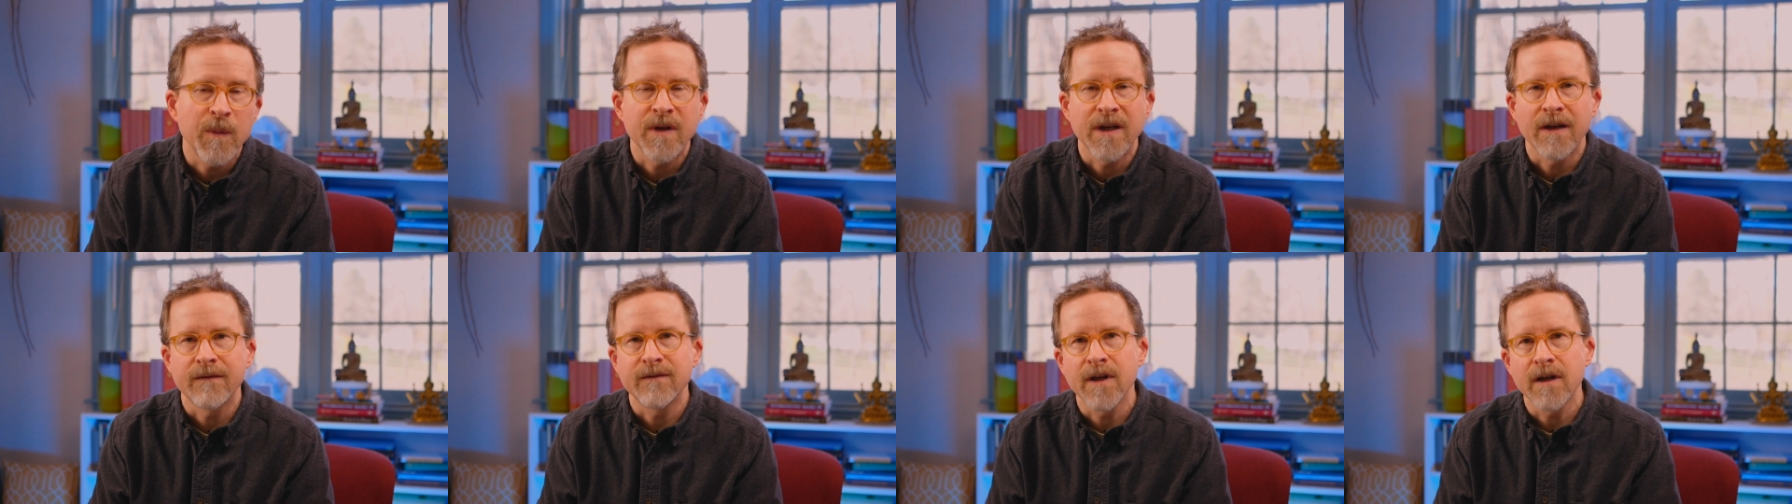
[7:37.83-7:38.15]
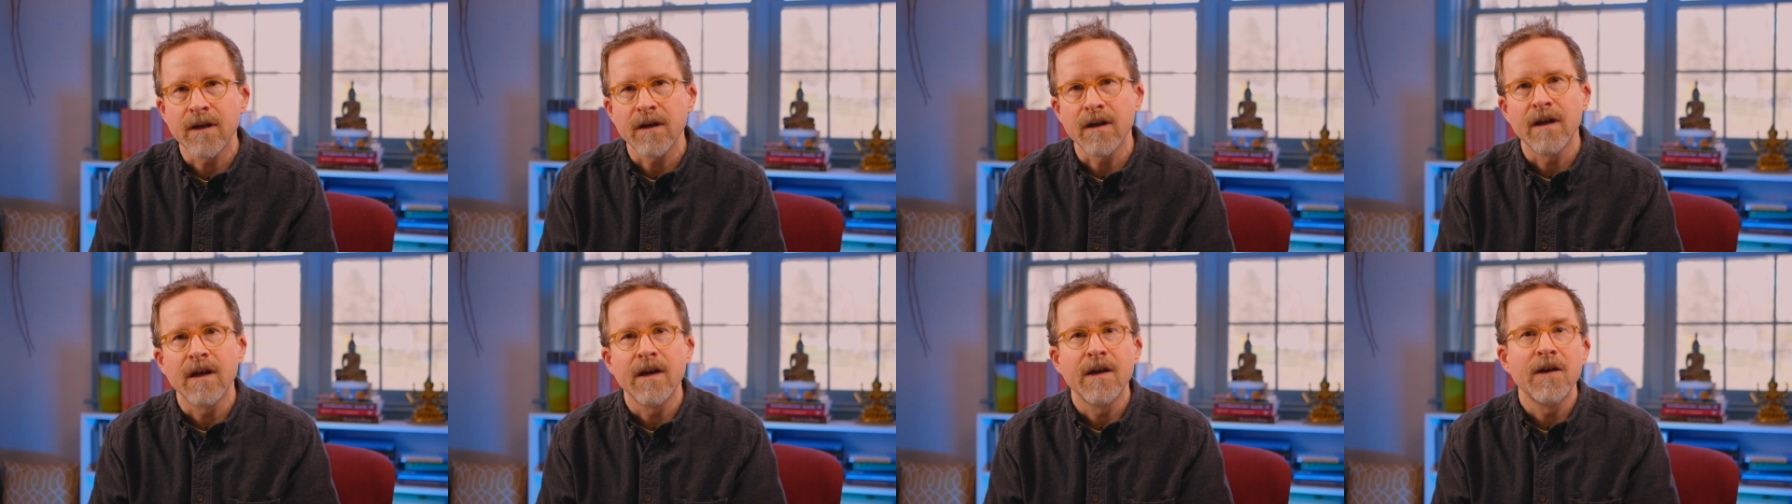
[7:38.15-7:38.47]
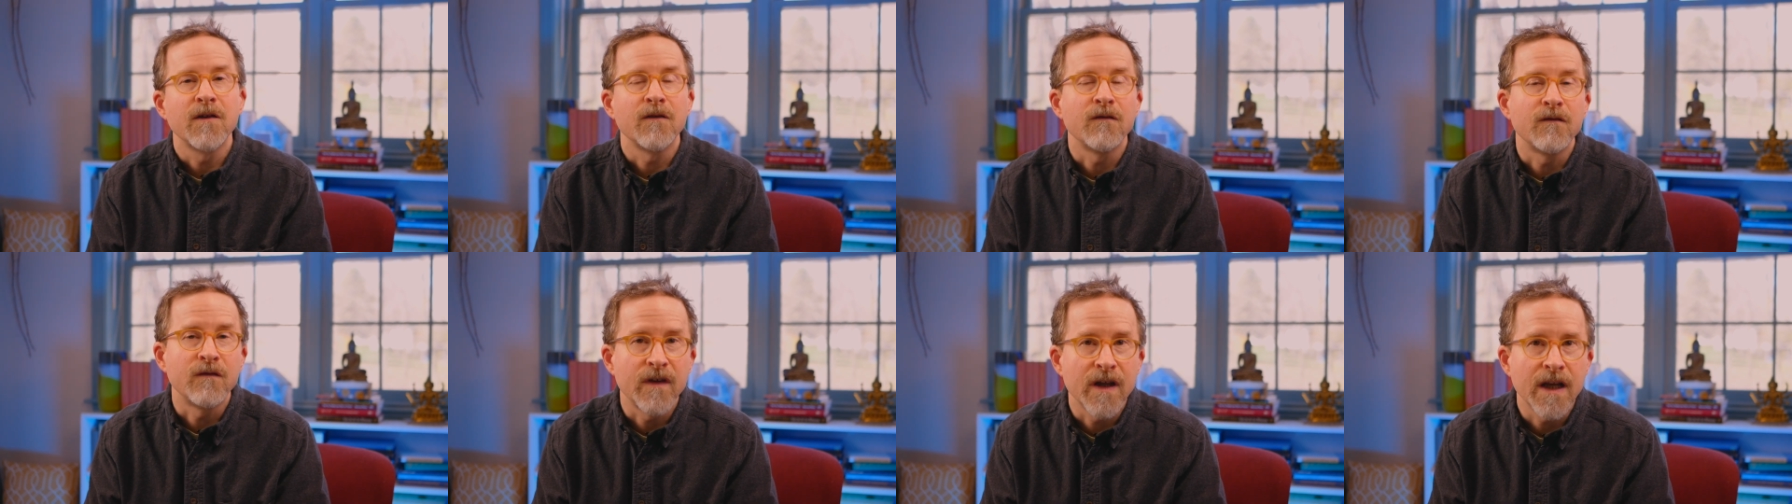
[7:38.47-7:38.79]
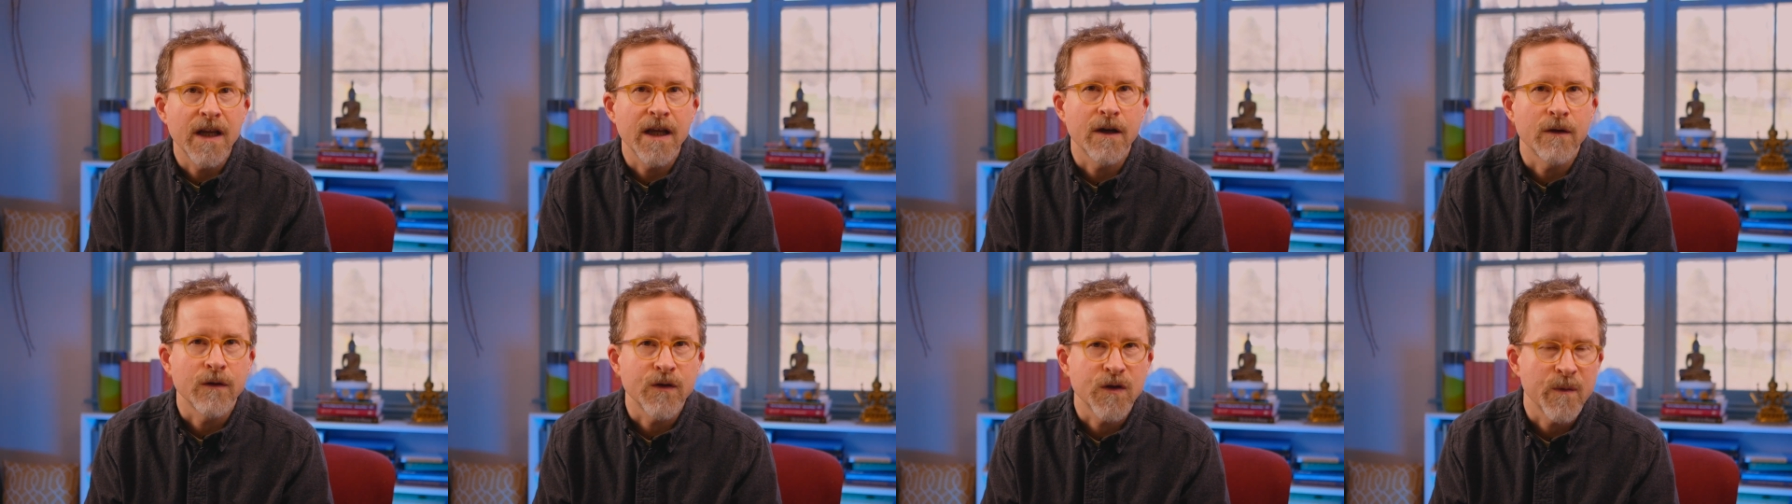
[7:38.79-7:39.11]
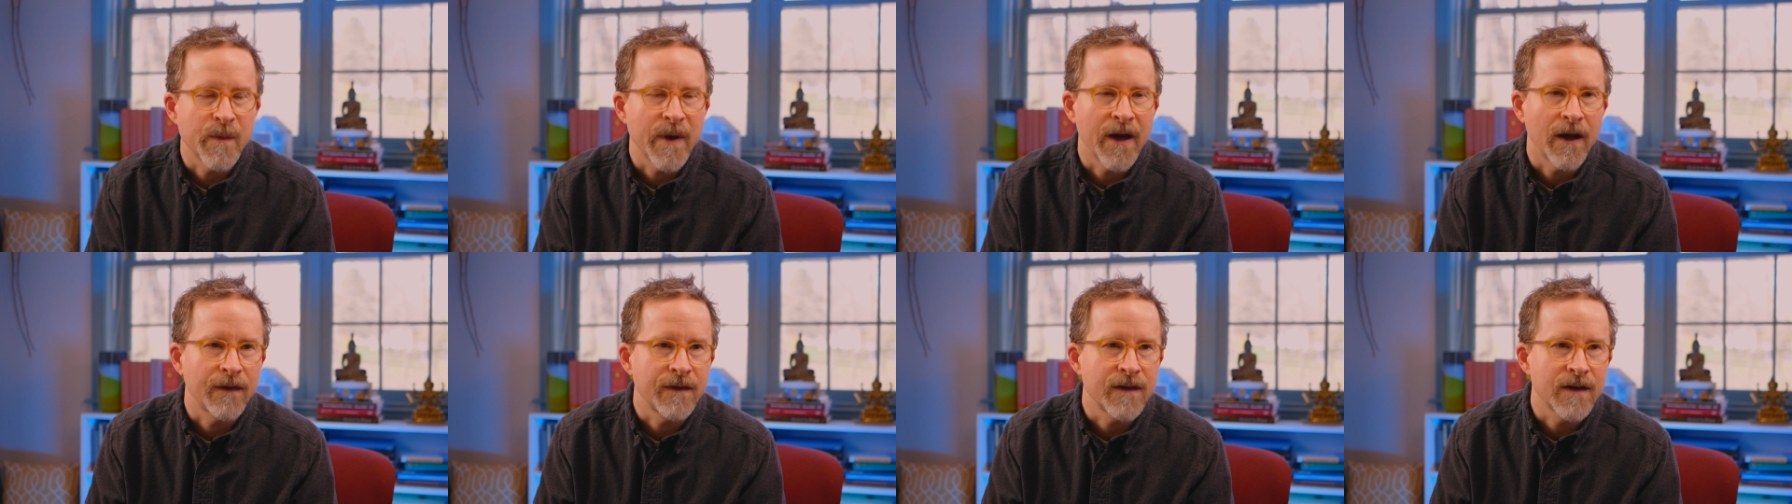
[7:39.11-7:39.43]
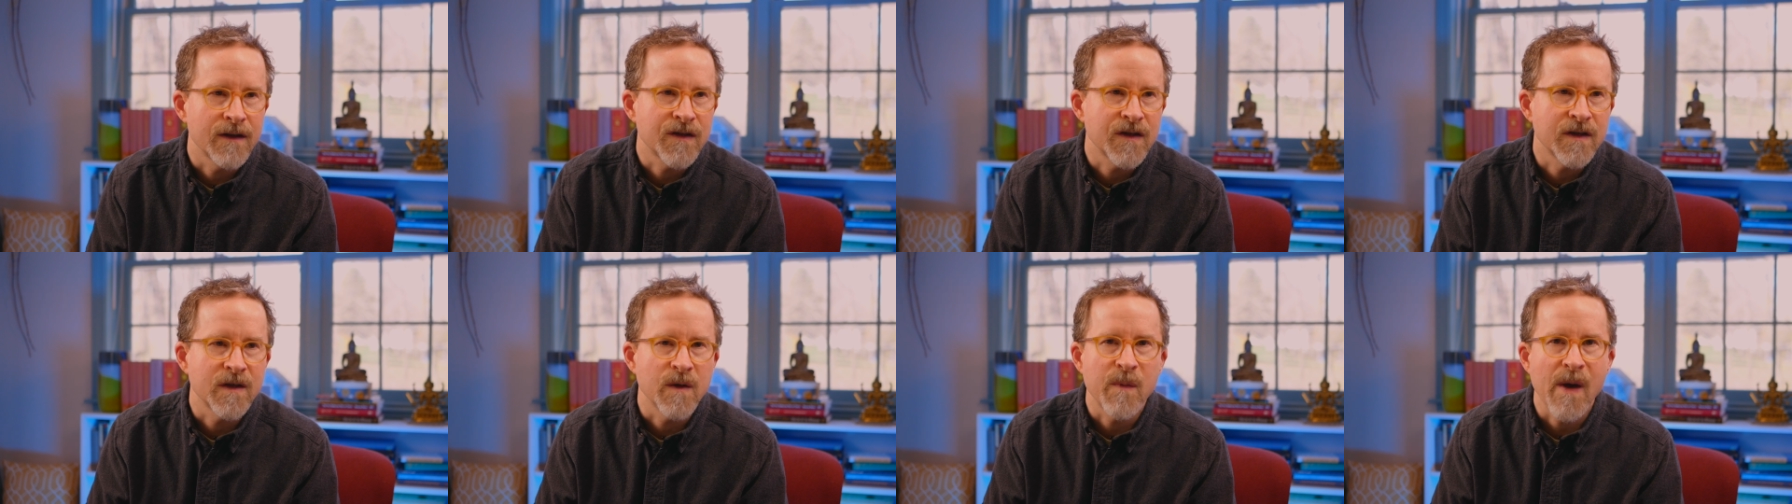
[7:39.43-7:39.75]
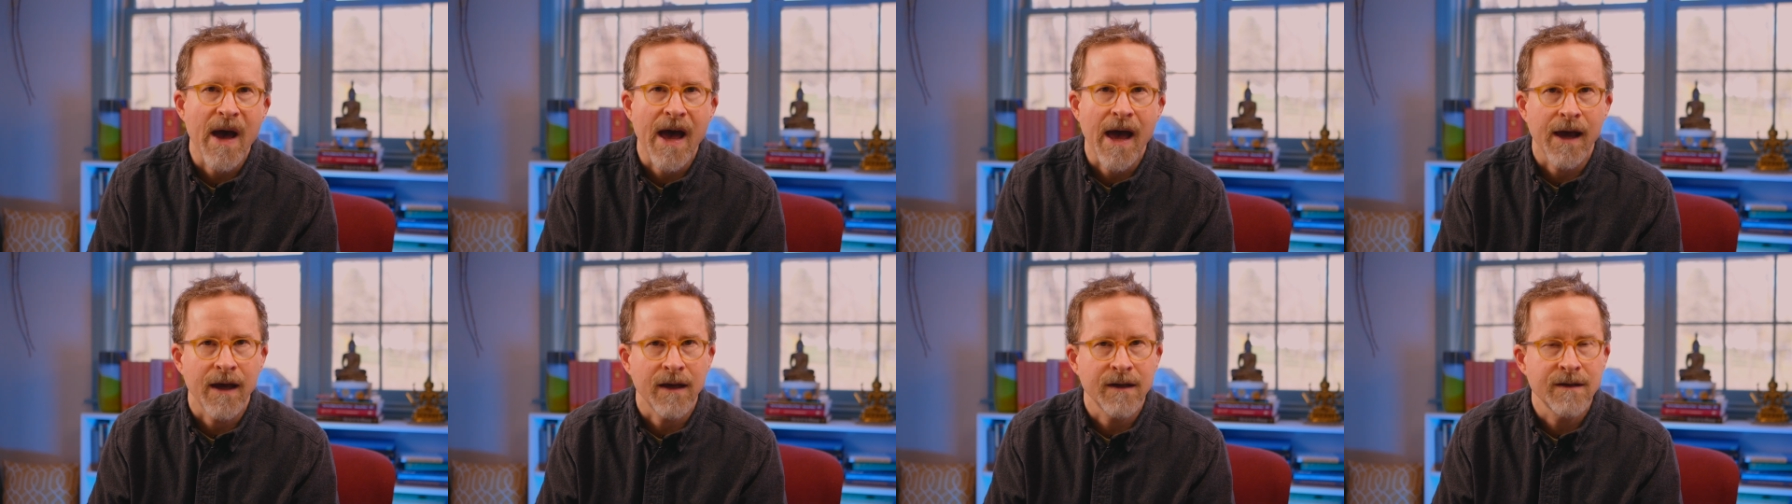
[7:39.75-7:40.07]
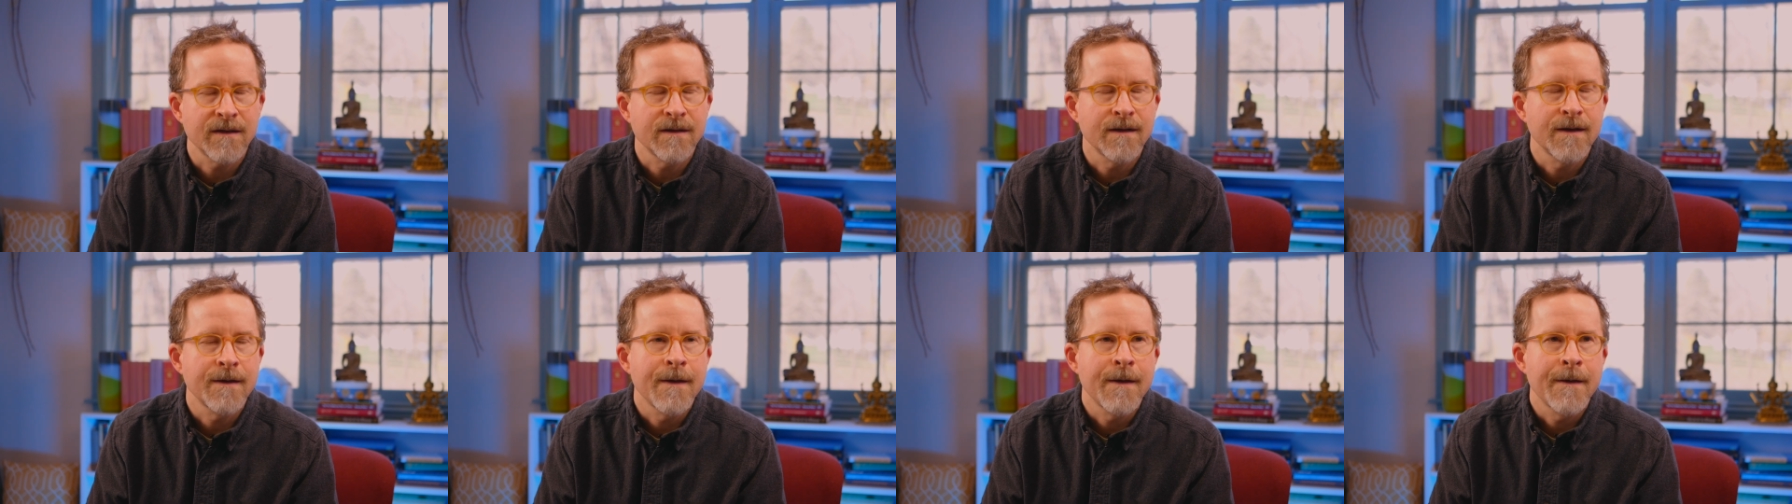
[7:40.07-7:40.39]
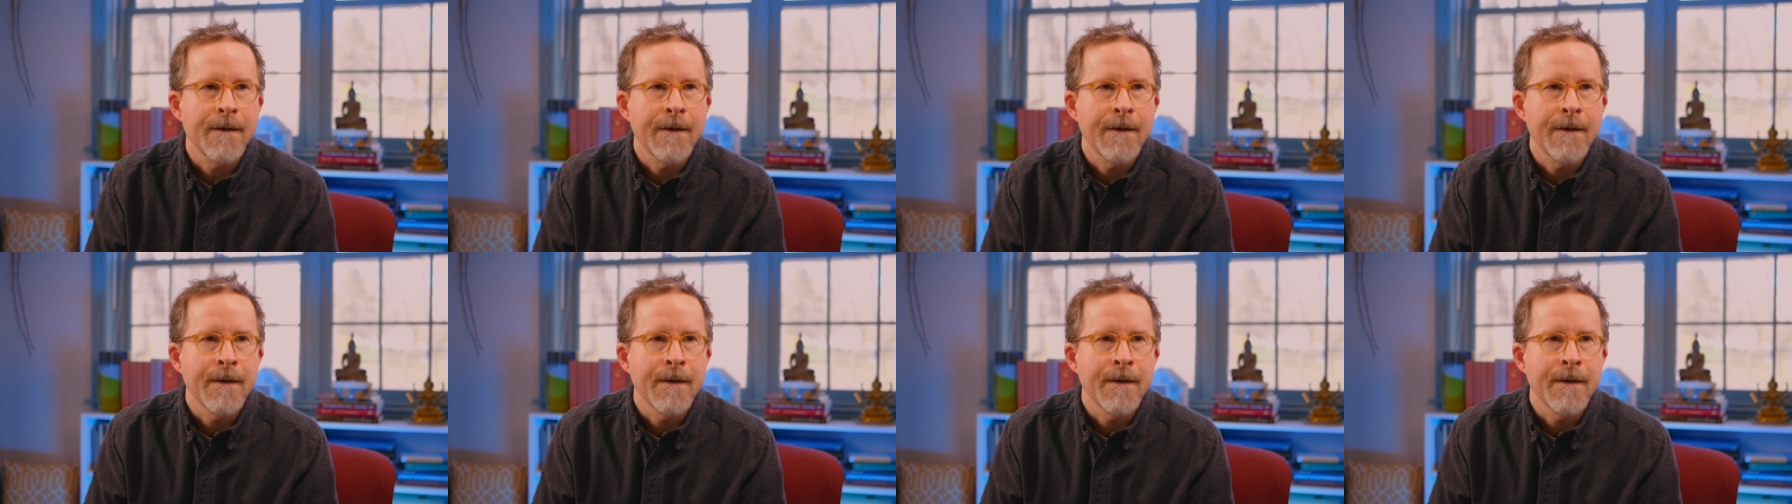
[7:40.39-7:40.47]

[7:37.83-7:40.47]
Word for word: and I've done videos about this in the past.